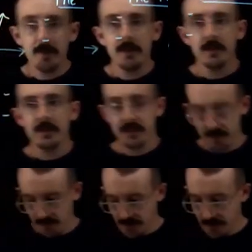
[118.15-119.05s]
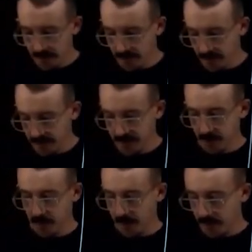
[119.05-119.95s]
Maybe I'll use a different color for this
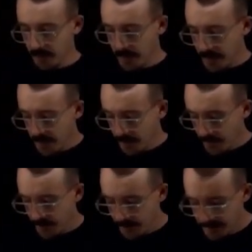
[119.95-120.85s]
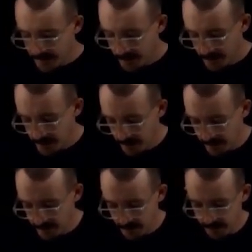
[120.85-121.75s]
as well. So let me switch to
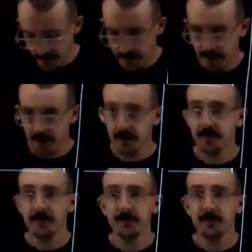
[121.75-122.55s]
this color here.